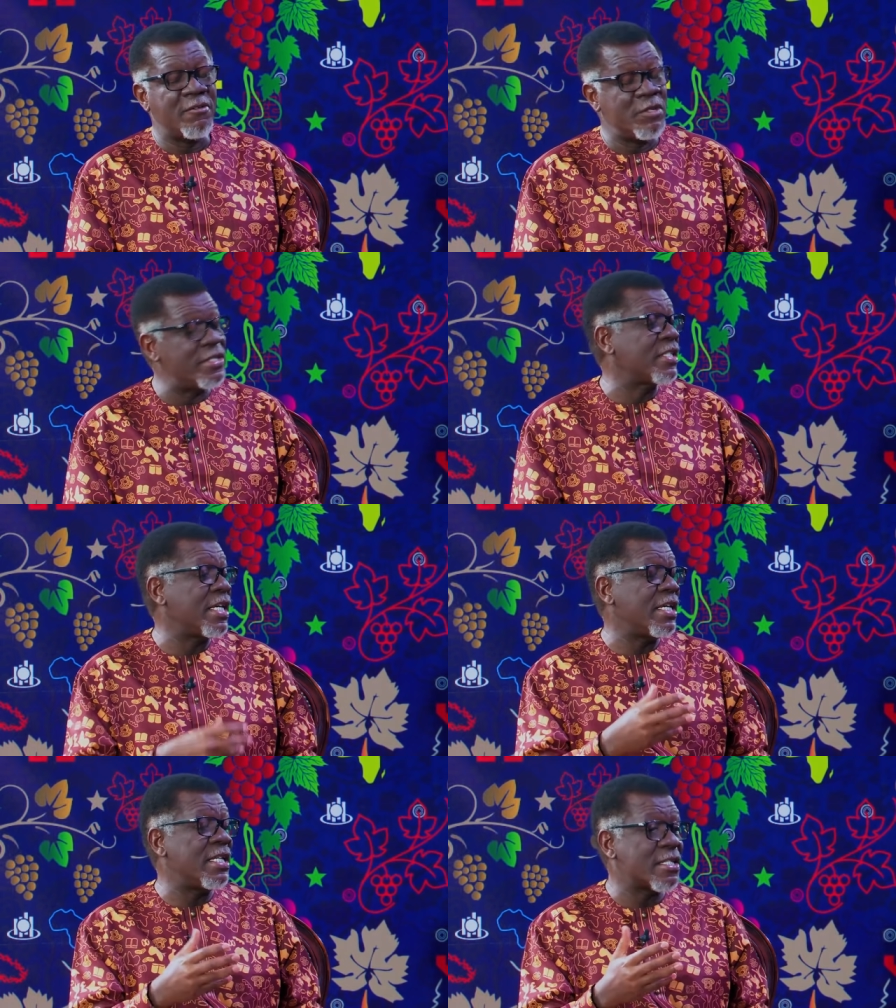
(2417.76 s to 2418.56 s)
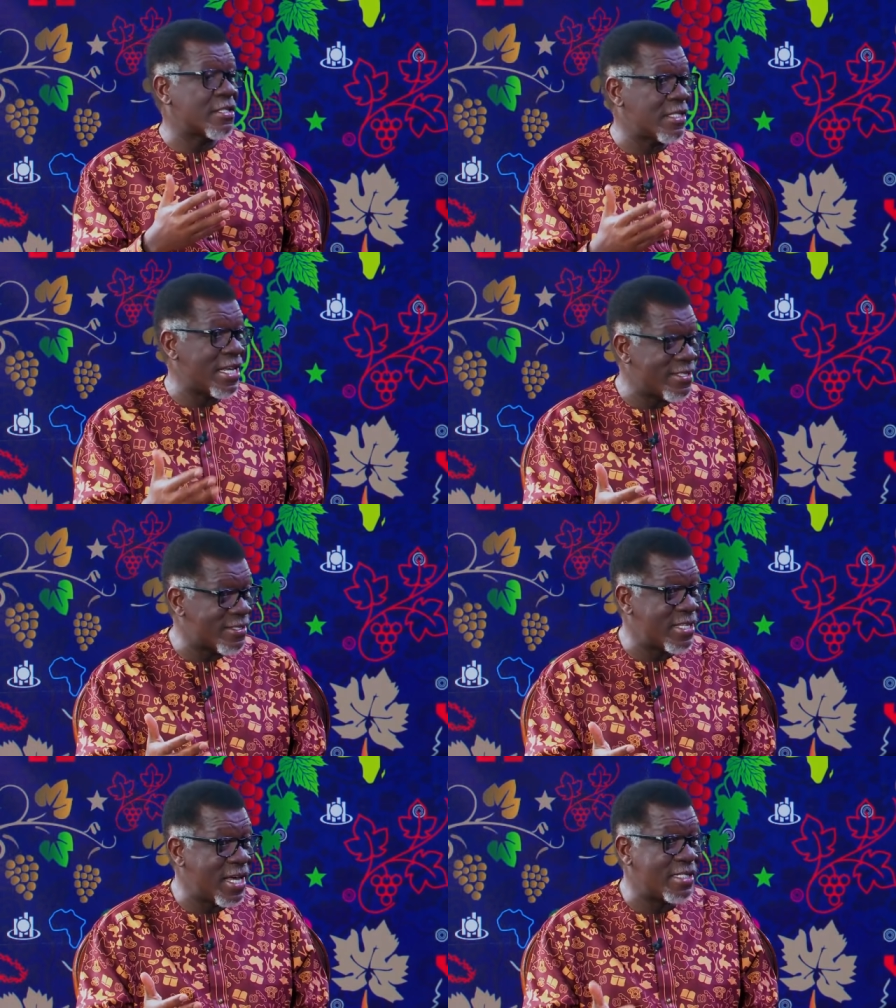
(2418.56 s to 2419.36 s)
Risky in the
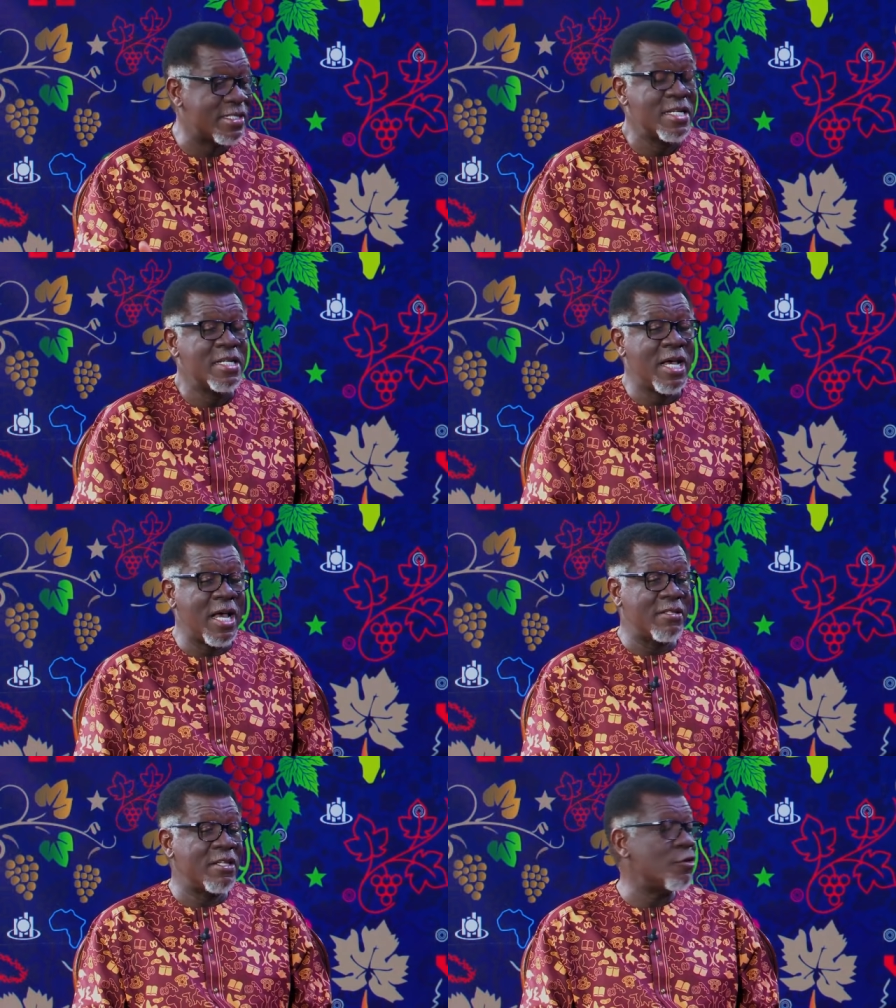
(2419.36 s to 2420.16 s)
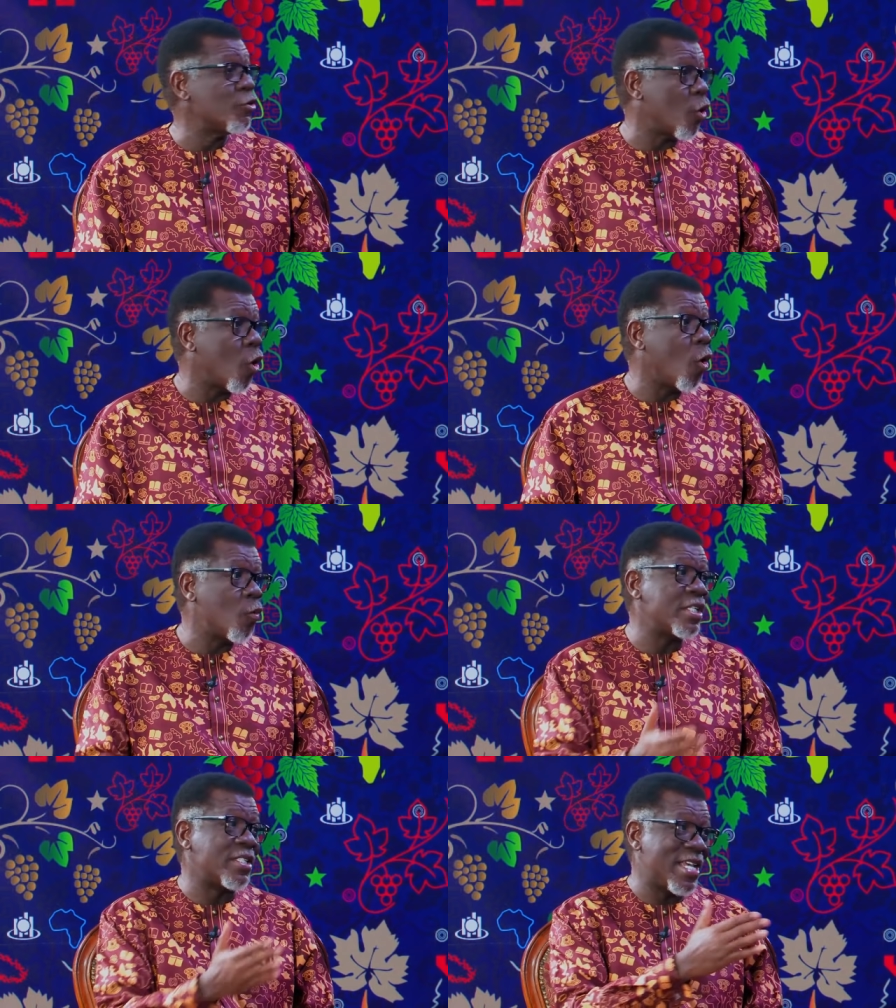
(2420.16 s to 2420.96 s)
sense that they don't
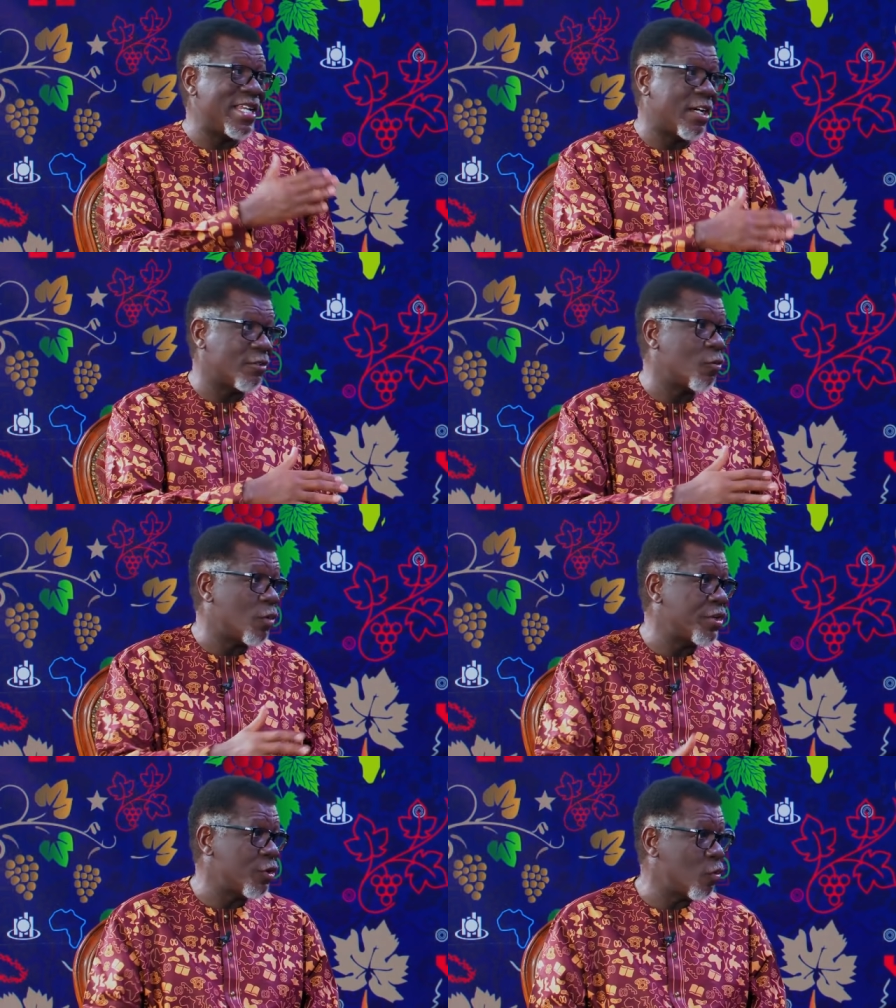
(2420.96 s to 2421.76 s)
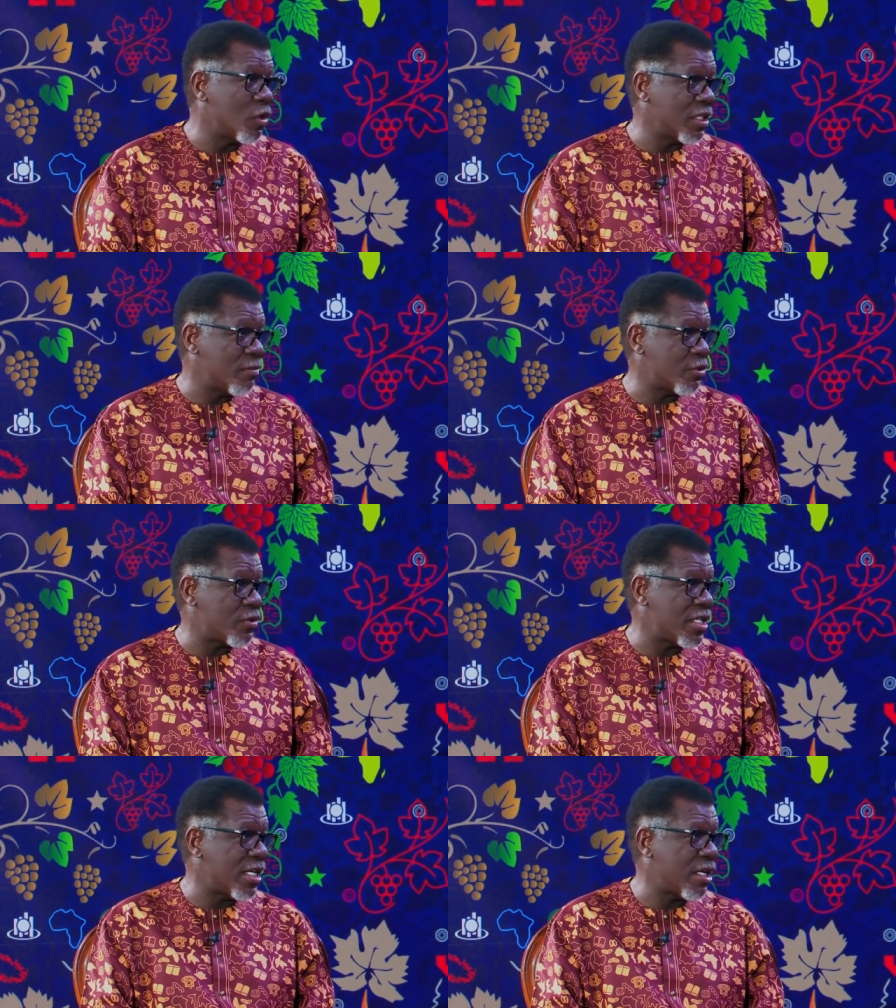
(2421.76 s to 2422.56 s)
always turn out the way you want them to
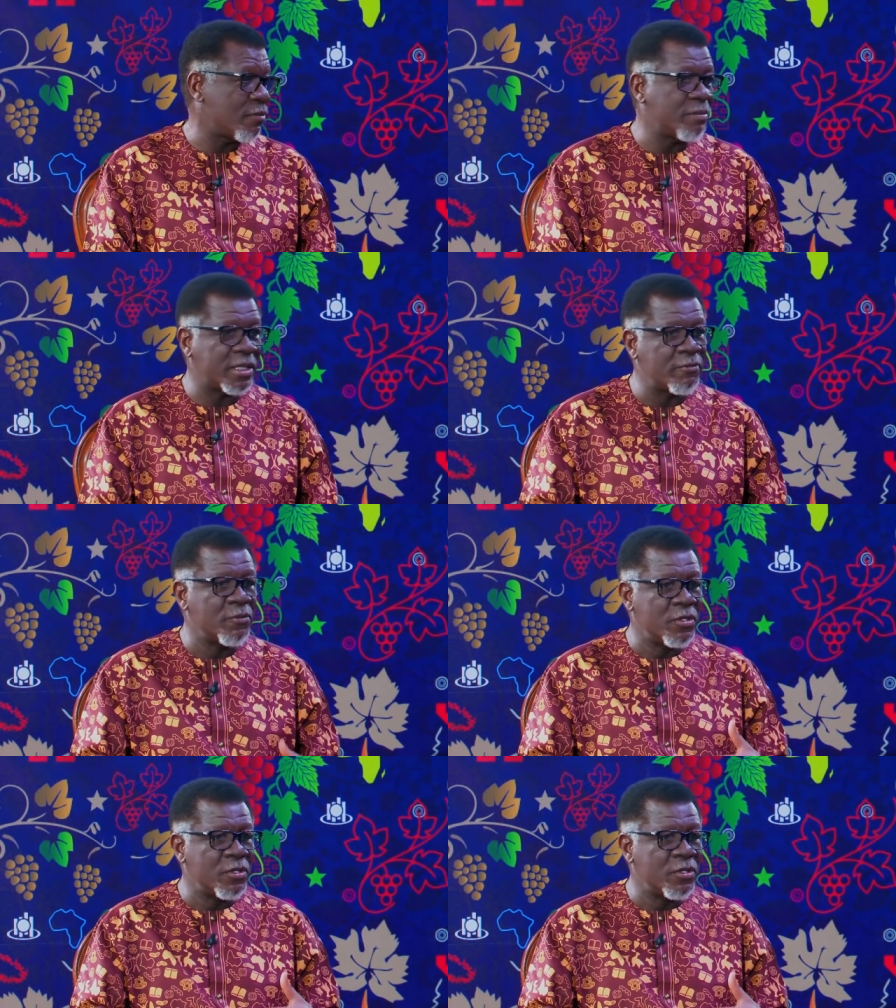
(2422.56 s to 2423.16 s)
turn out. But